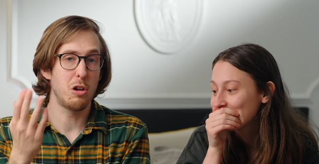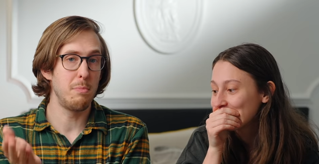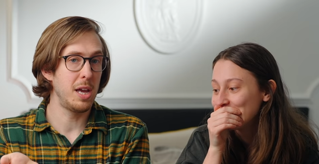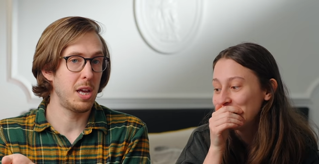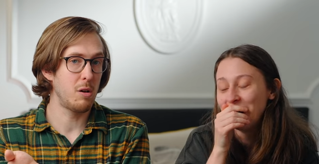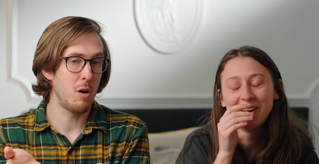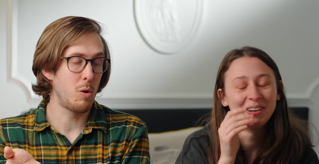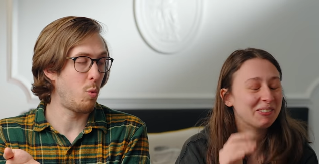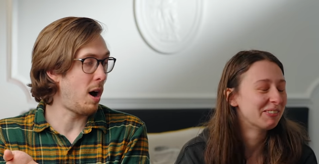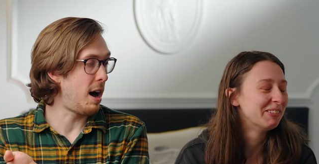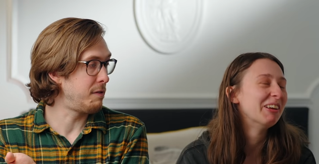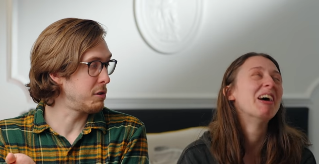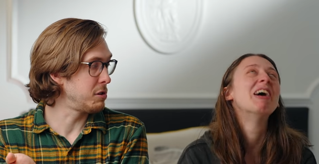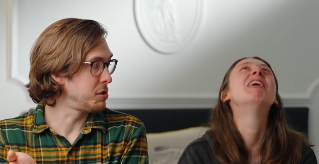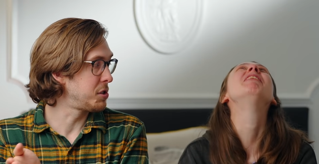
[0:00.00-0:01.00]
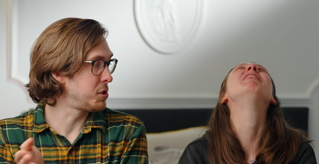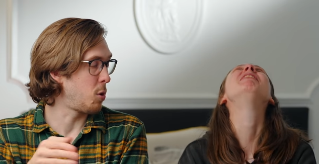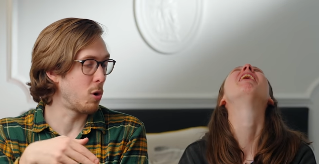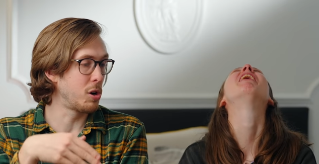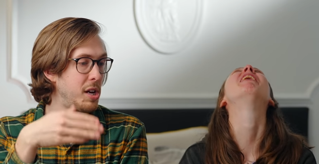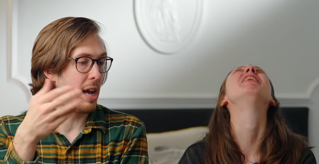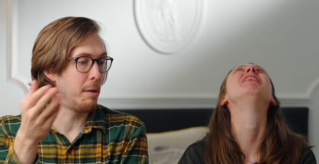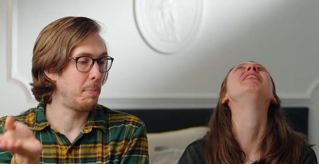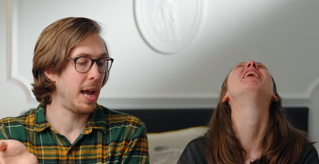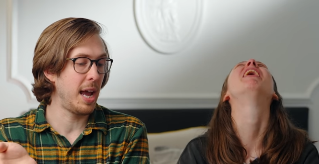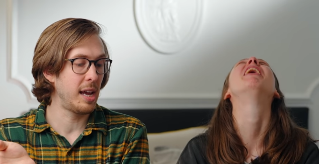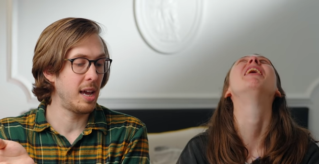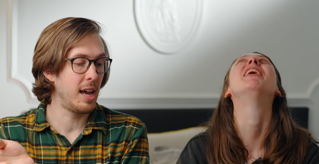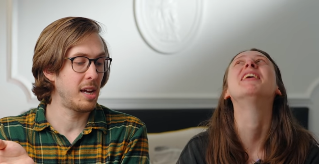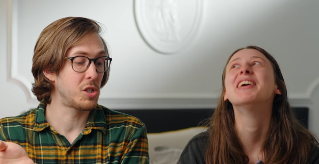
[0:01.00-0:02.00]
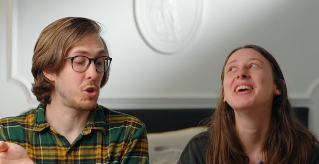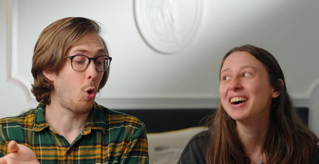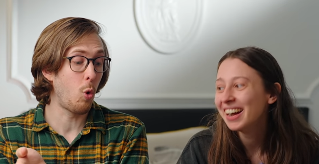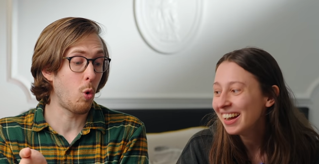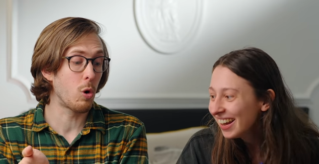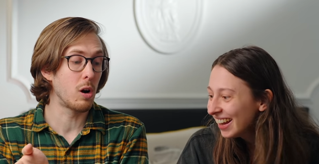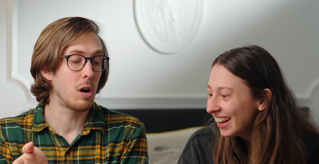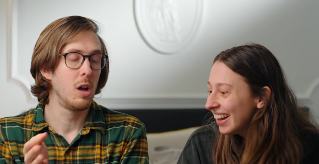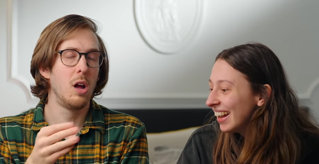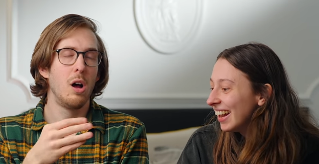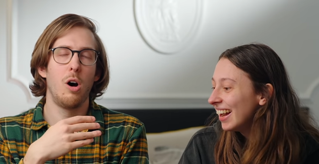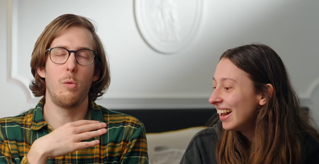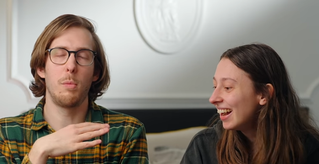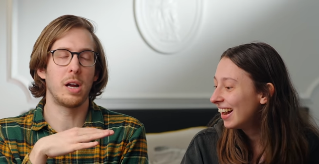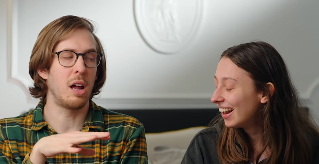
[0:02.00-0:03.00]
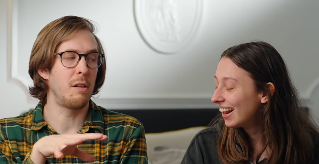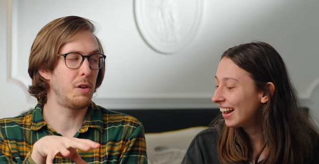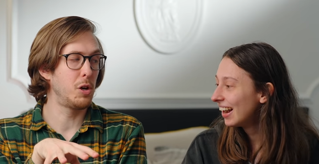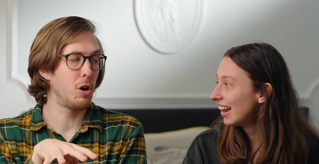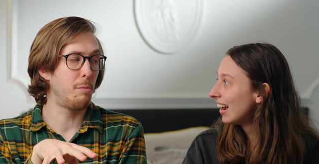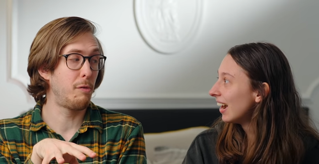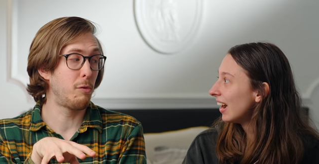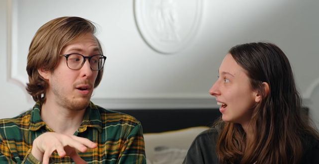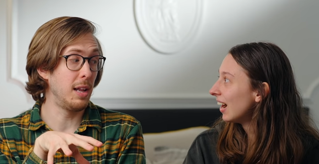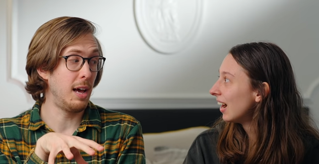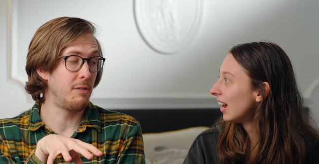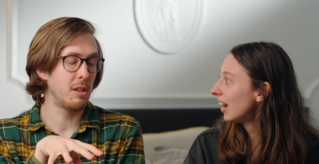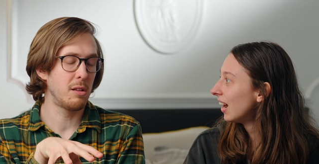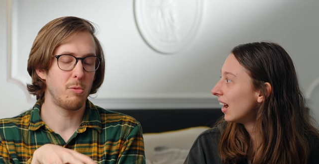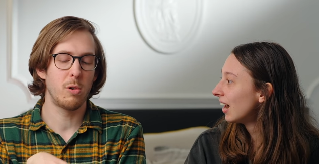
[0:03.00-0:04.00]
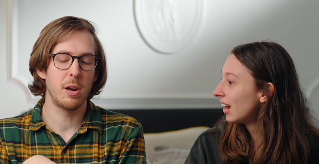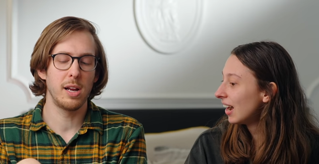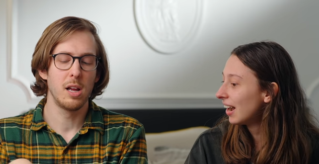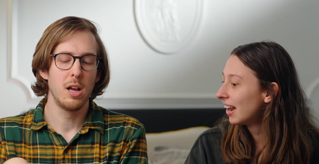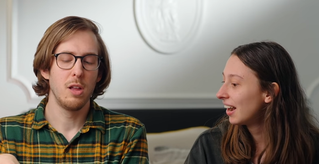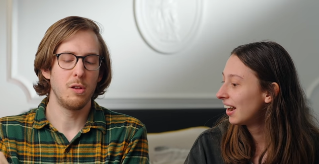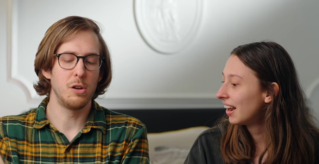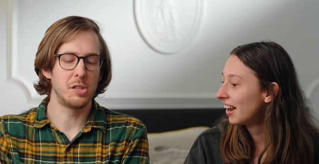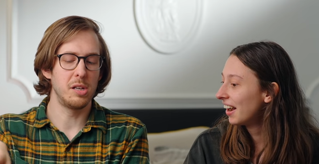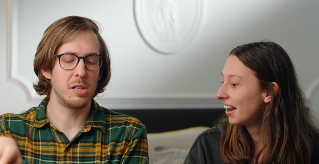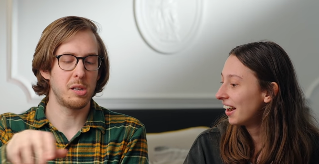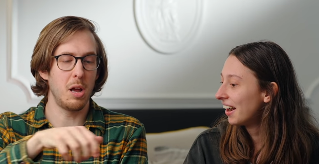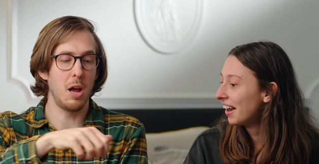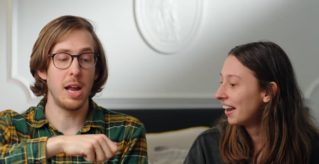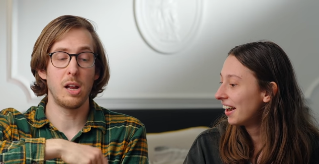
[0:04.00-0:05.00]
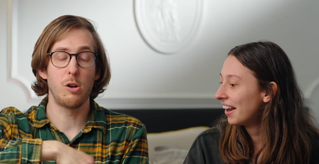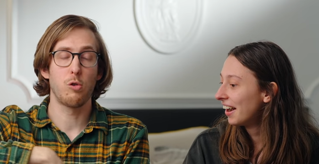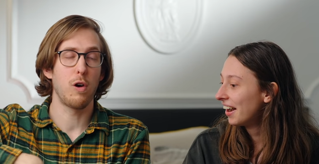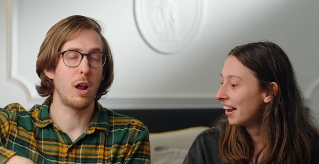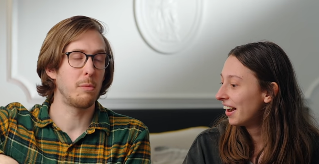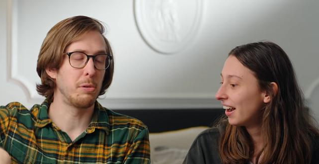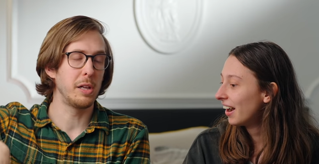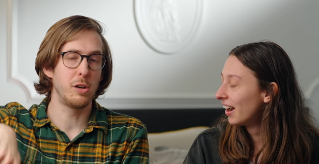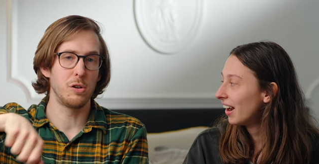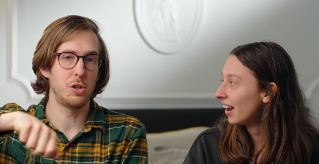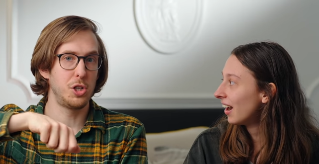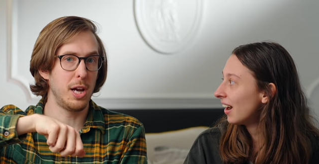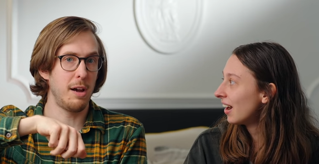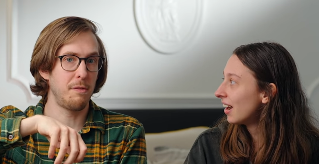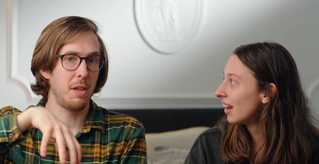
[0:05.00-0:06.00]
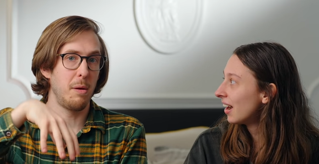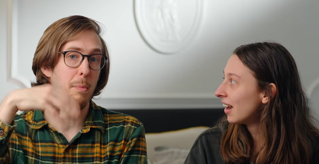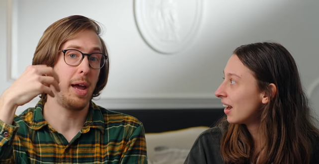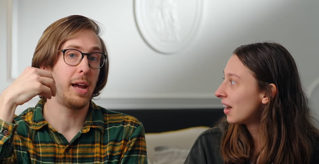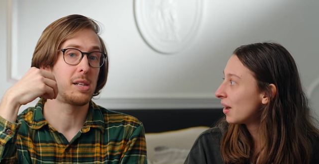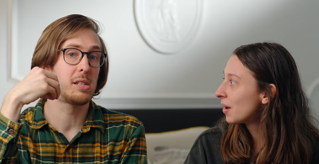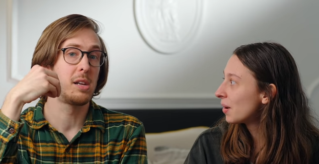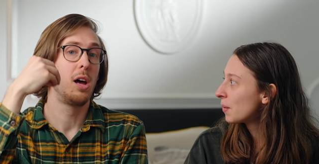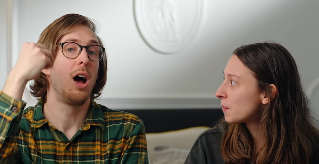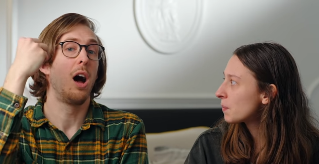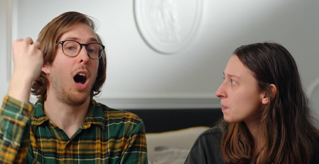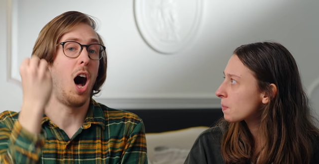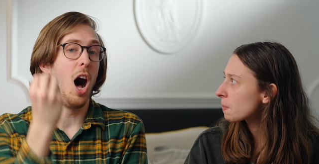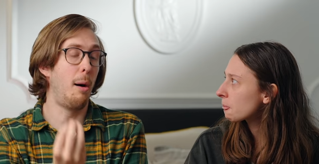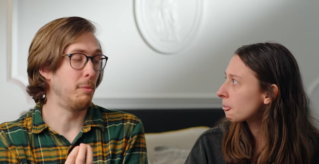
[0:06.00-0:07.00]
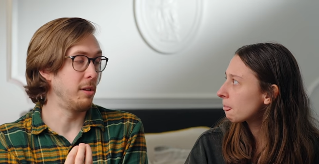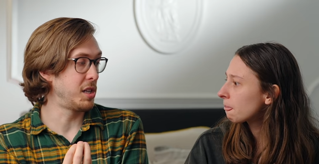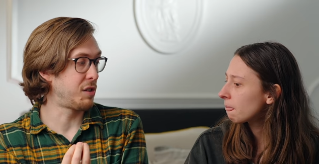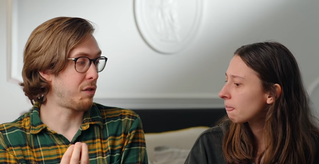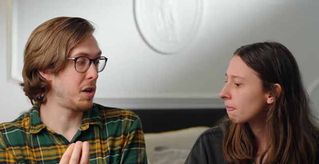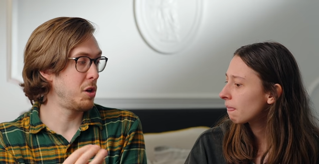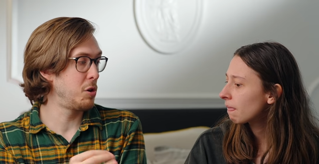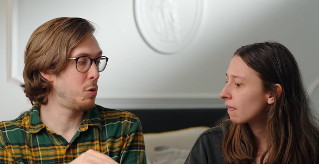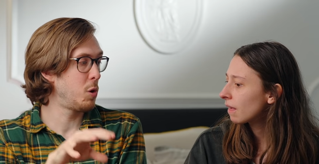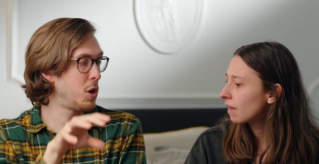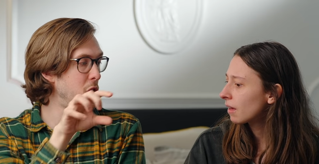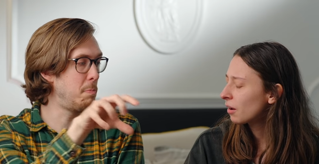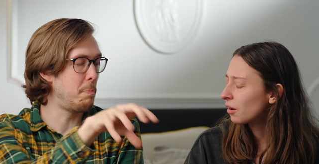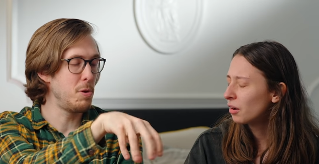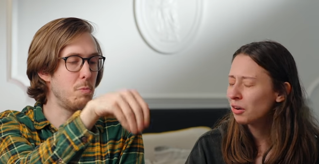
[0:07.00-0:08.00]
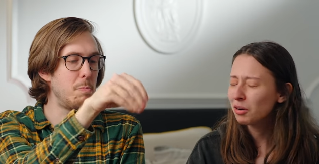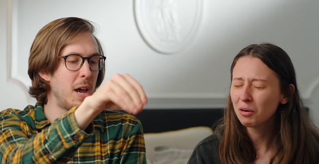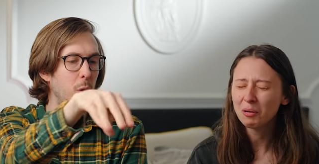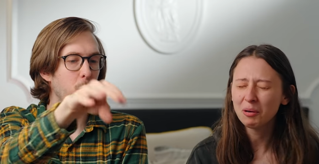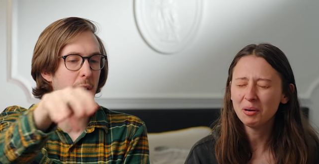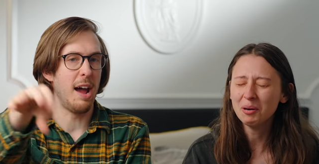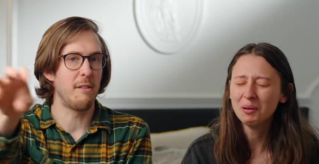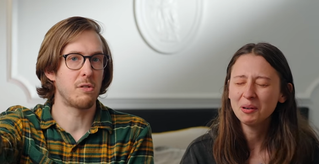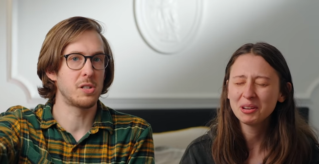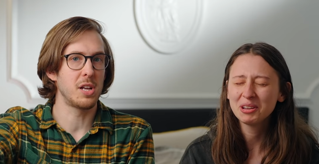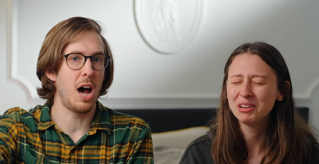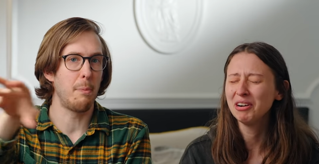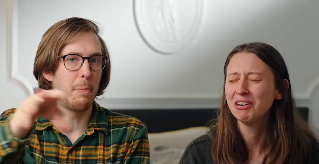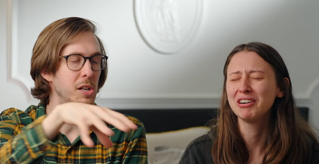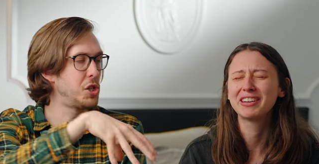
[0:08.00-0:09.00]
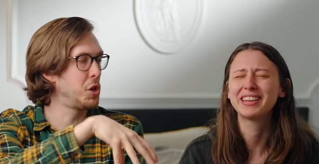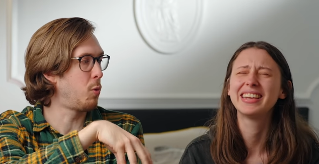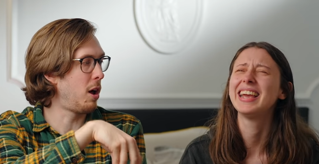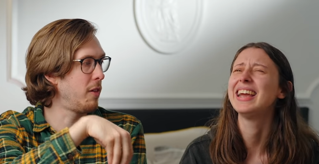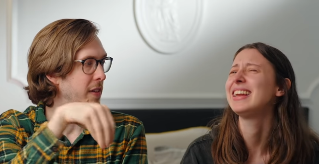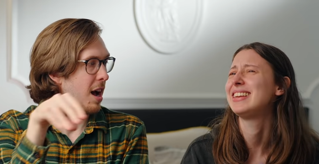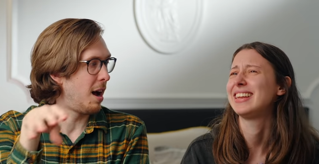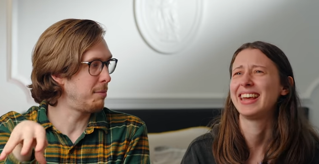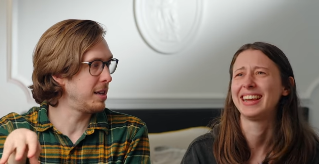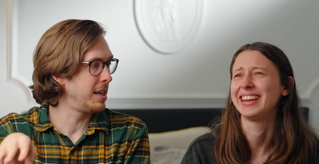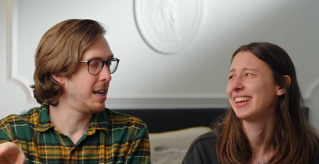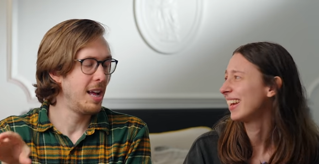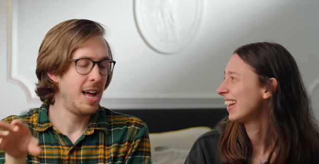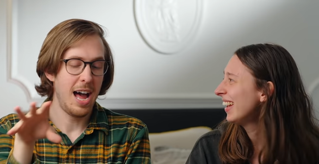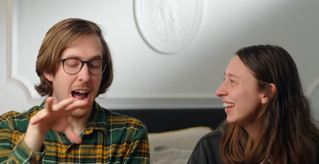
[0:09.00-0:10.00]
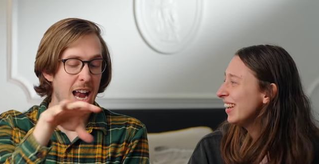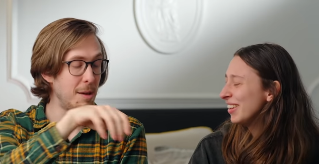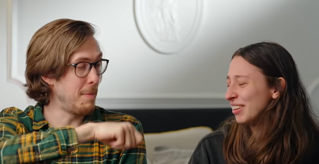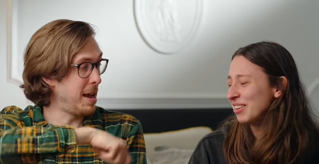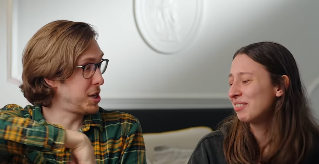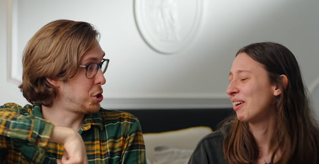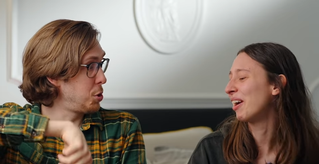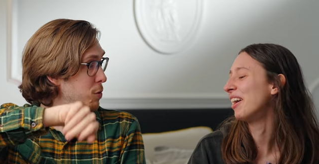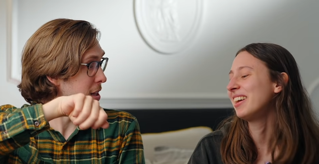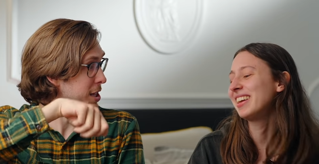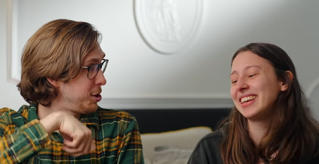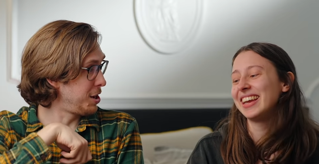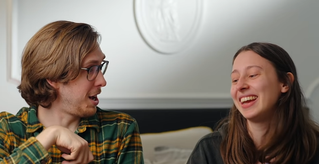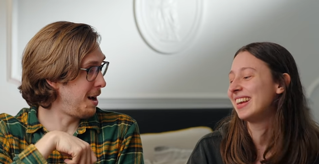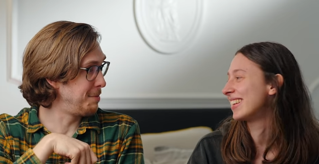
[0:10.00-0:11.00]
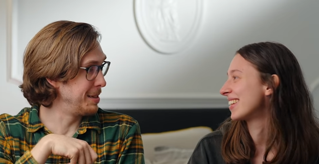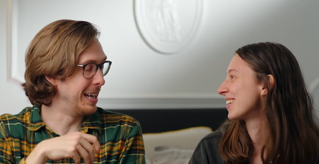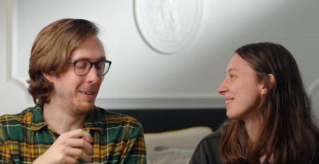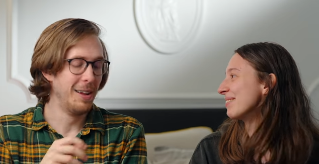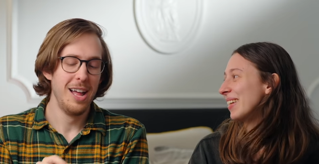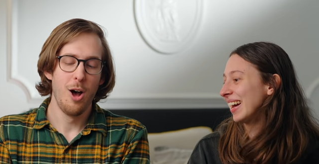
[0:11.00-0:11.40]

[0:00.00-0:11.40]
Speaker 1: can make your own waffles or get pancakes, or, oh my God, if you go before 11 in the morning, there's this incredibly good chef that makes omelets for you. You pick whatever toppings you want in the omelet, and he makes you a really good omelet.